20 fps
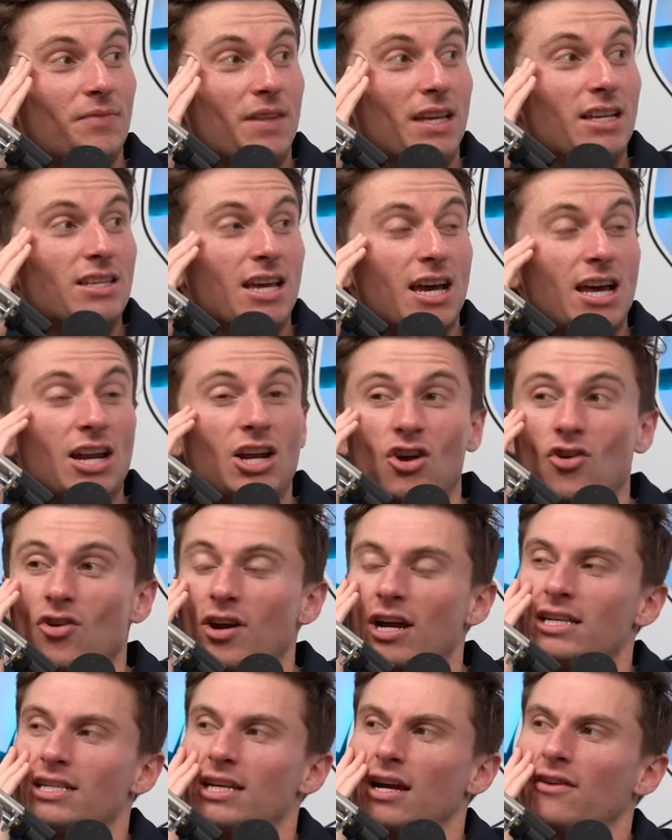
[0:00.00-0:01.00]
Yes. It's kind of
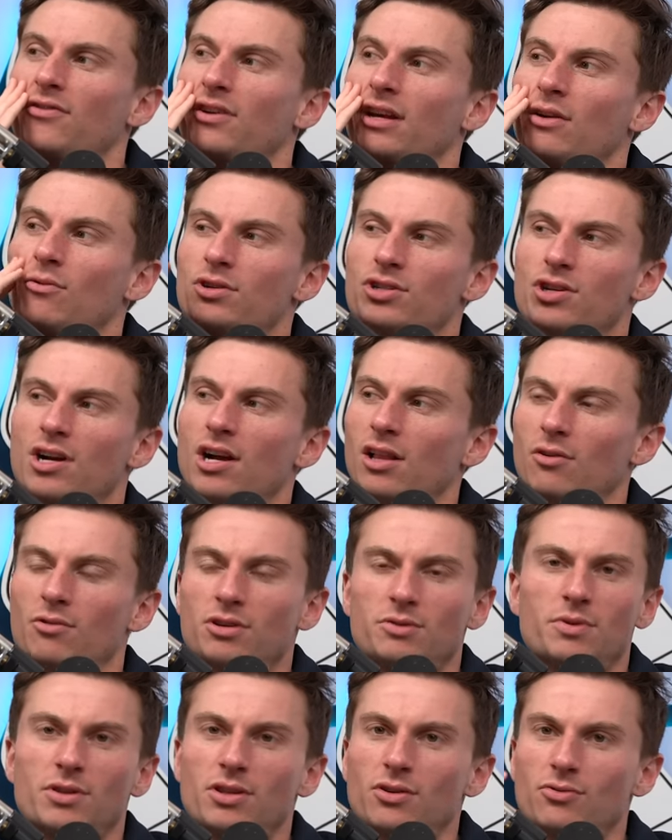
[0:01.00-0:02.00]
crazy. I forget what trial it was,
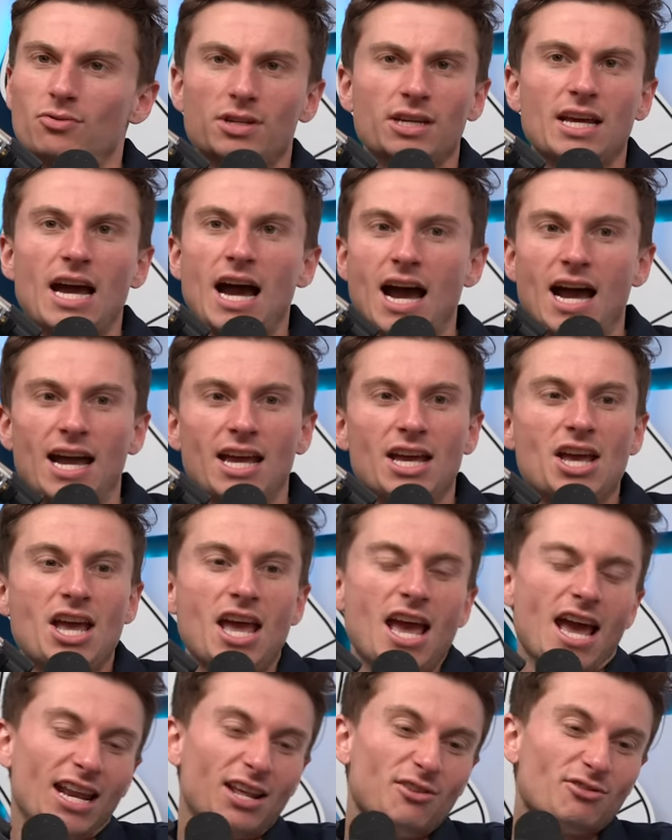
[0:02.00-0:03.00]
but there was a guy,
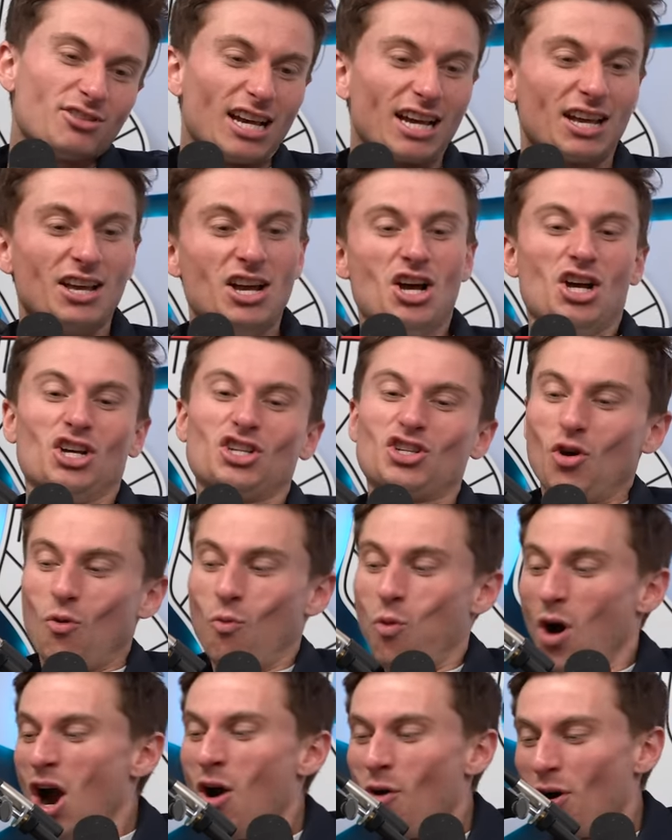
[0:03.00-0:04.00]
and he was like, "So
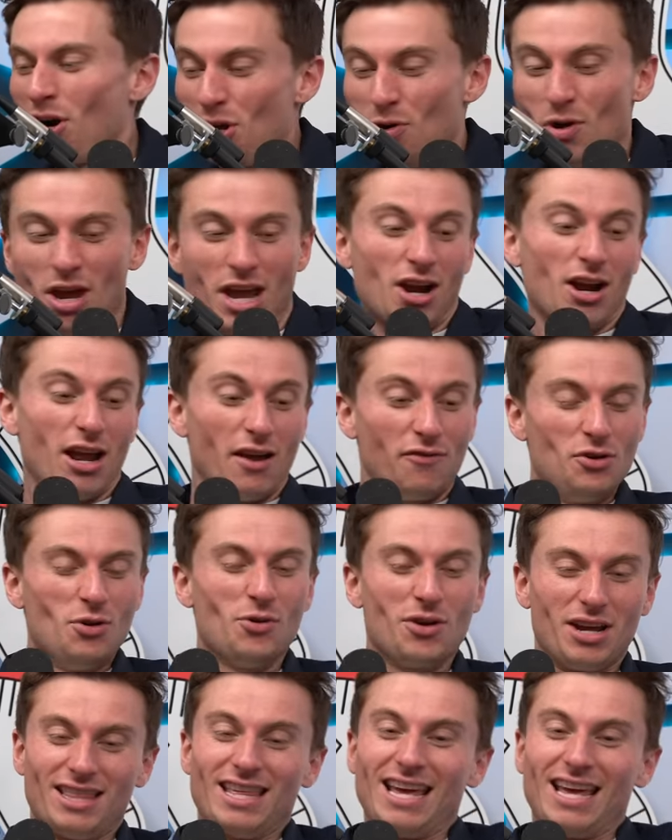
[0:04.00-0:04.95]
where were you here? If you," were-" and